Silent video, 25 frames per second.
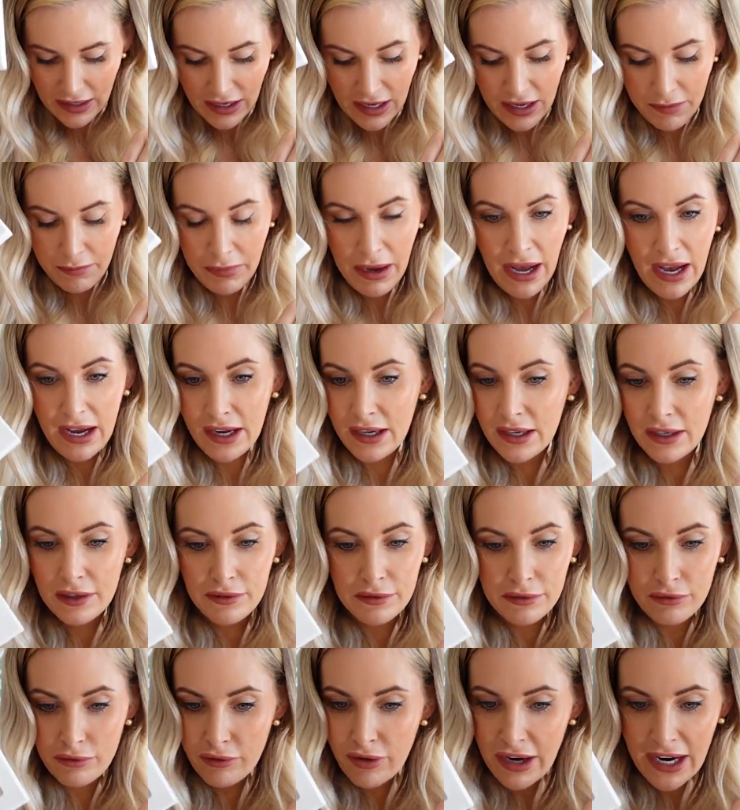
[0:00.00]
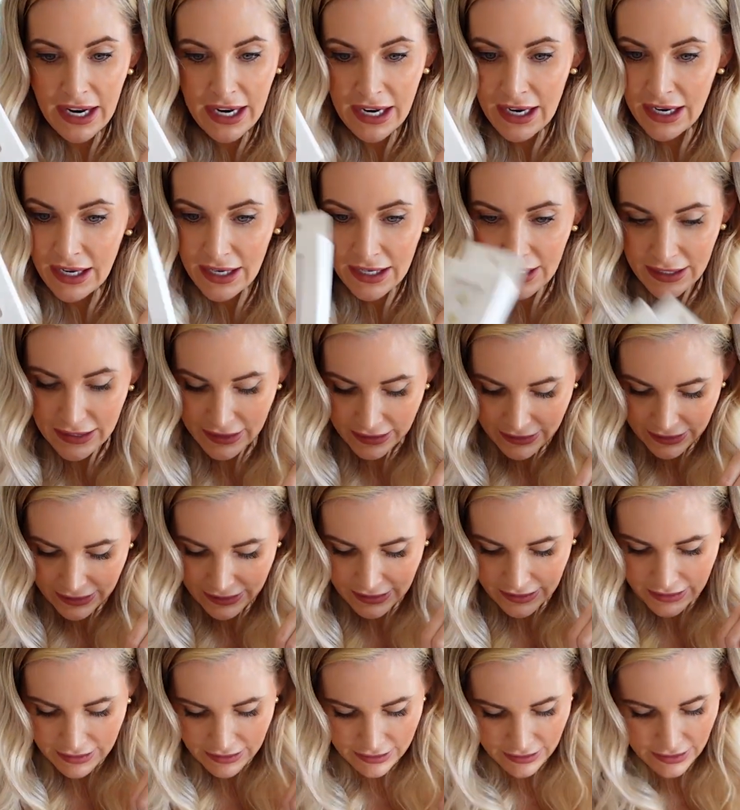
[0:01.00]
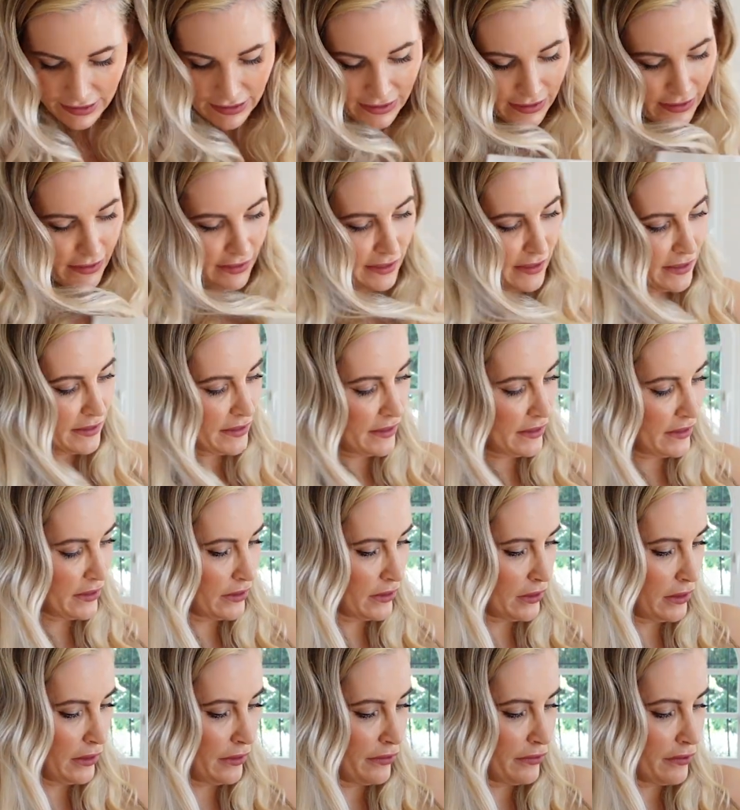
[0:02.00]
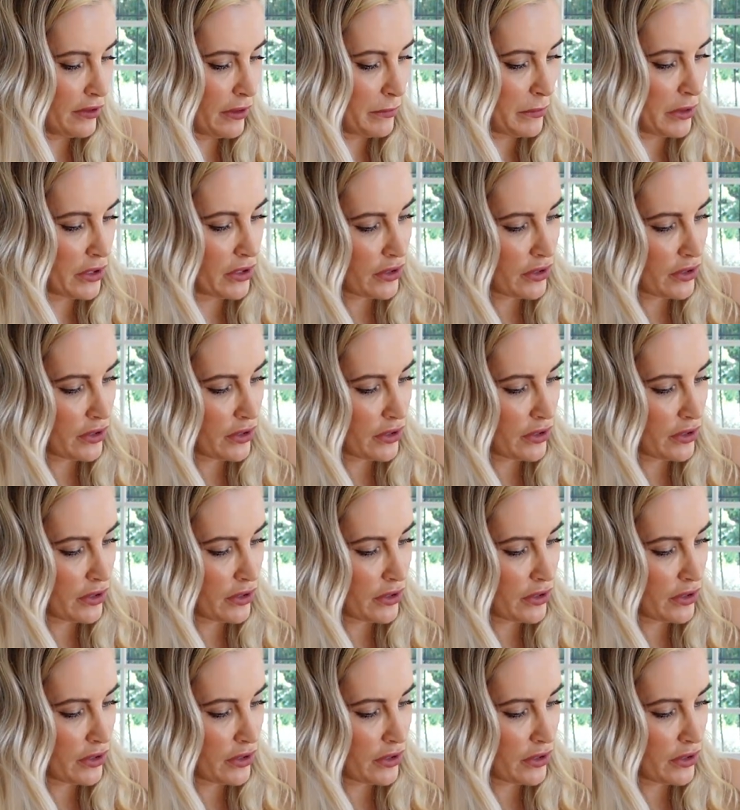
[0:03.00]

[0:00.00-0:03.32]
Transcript: A pack of rings. This is all from a